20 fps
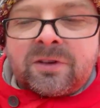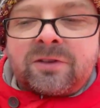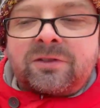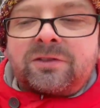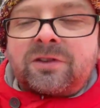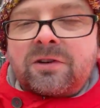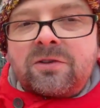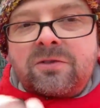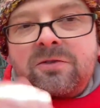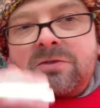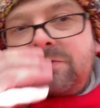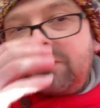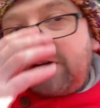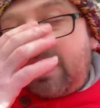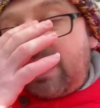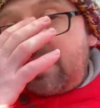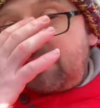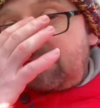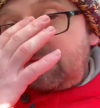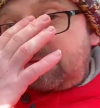So
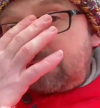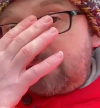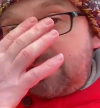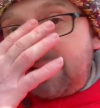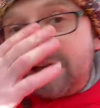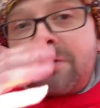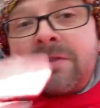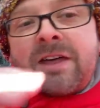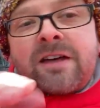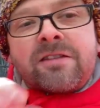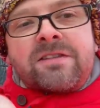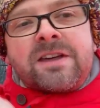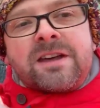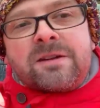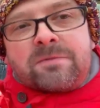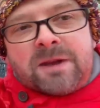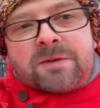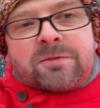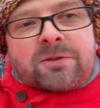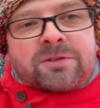you know that
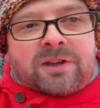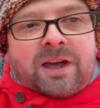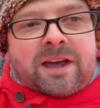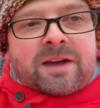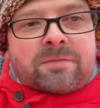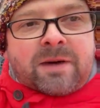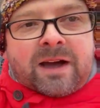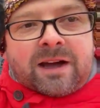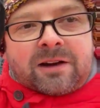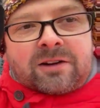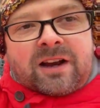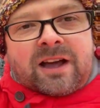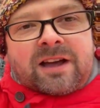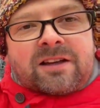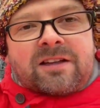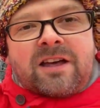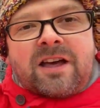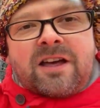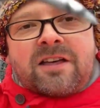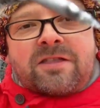thing people say about
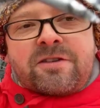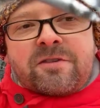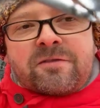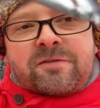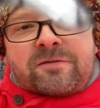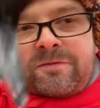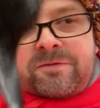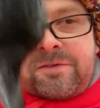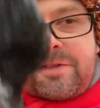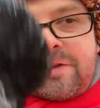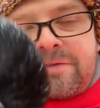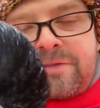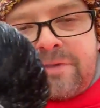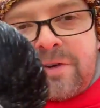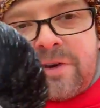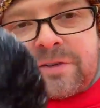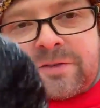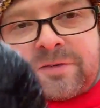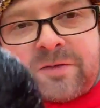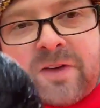like the
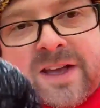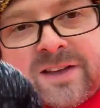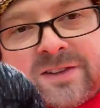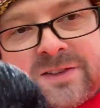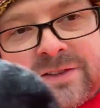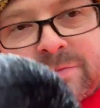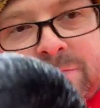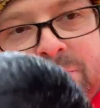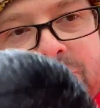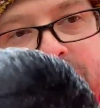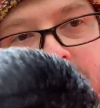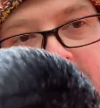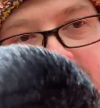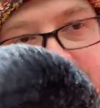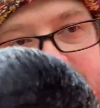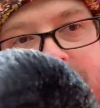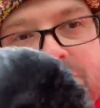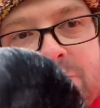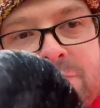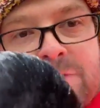first face
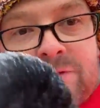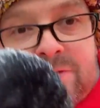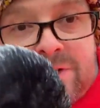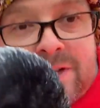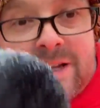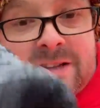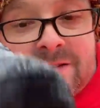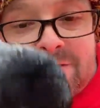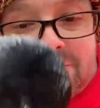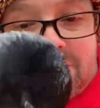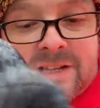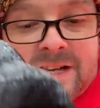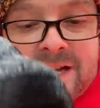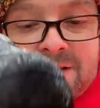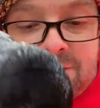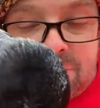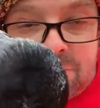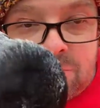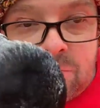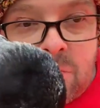baby bird sees
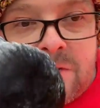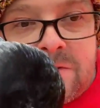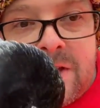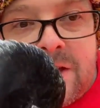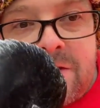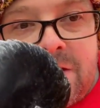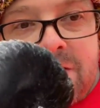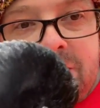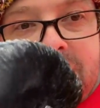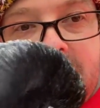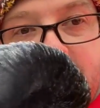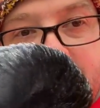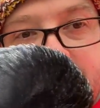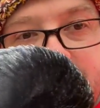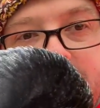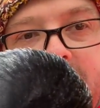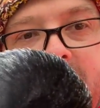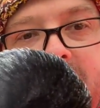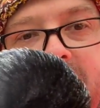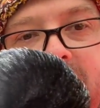is what they think
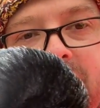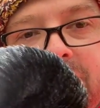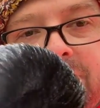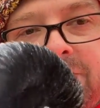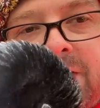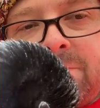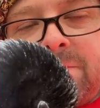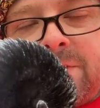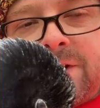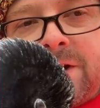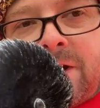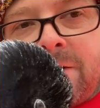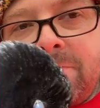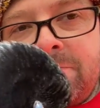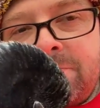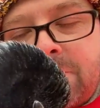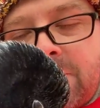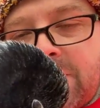their family are.